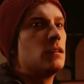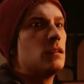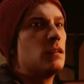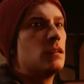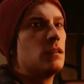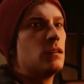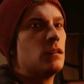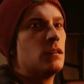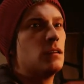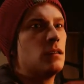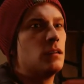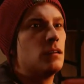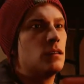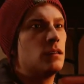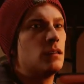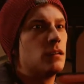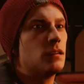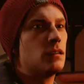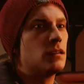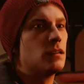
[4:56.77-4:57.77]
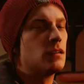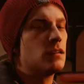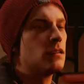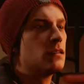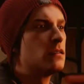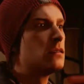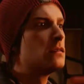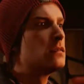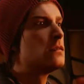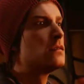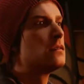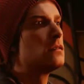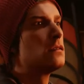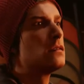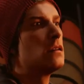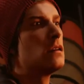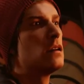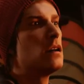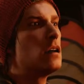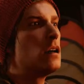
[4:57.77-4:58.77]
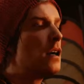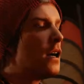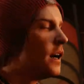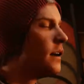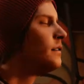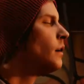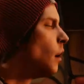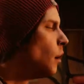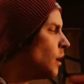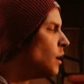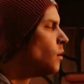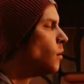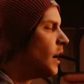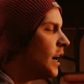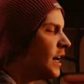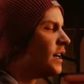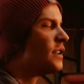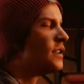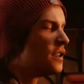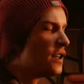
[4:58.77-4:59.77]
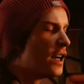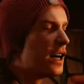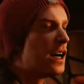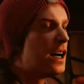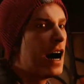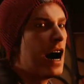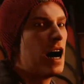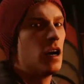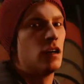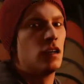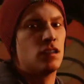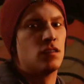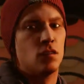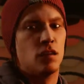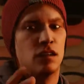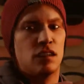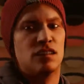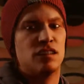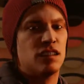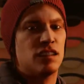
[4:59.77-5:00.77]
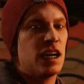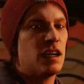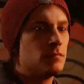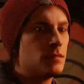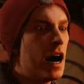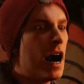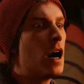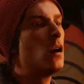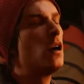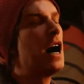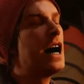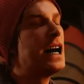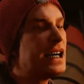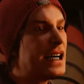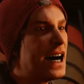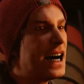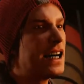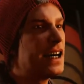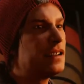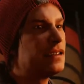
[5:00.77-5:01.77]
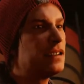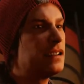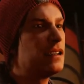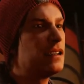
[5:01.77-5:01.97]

Look, I know you want to help, but the doctors have already said the only... The only way it's getting out is with the same power. I get it.